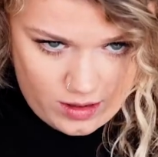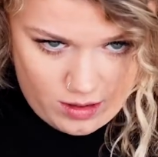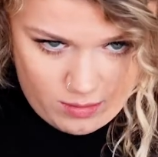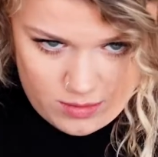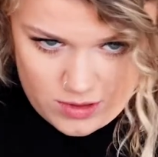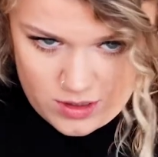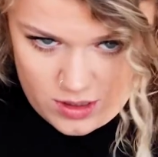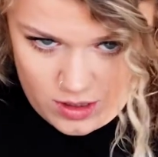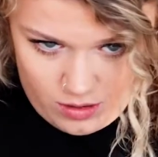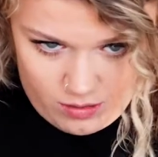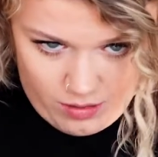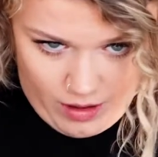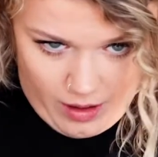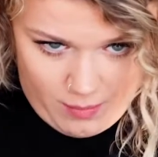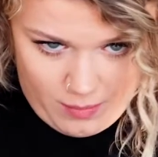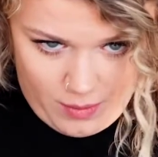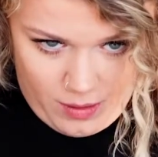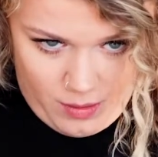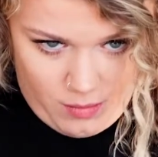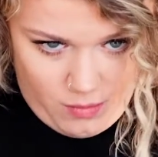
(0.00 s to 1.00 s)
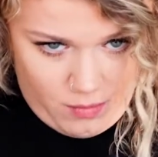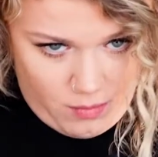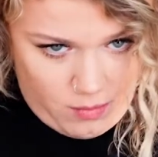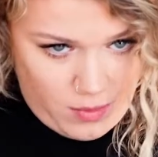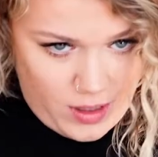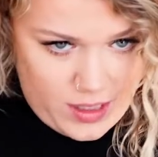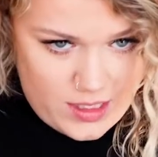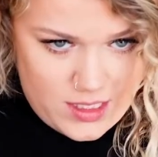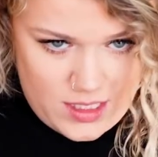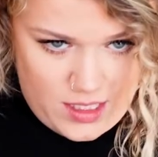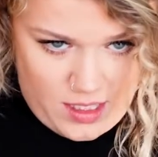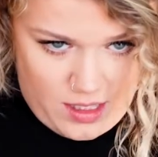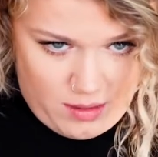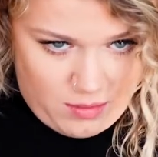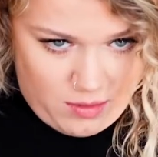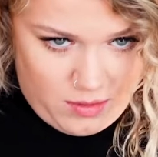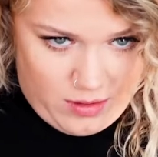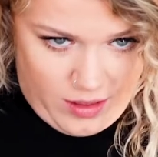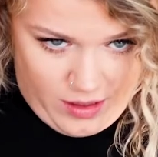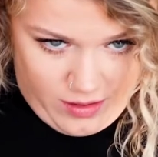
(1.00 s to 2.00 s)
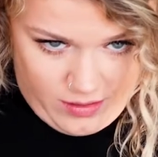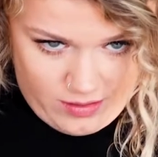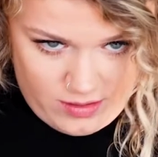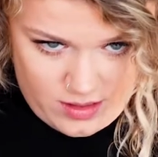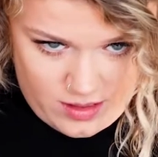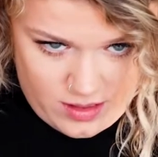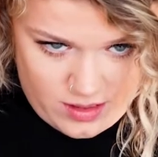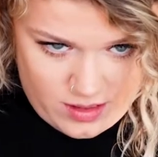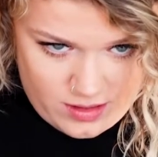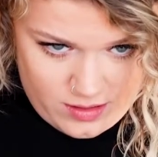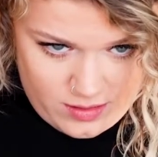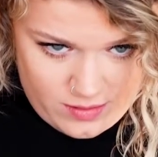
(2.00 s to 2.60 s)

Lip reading: I'm just going to wrap it one time around.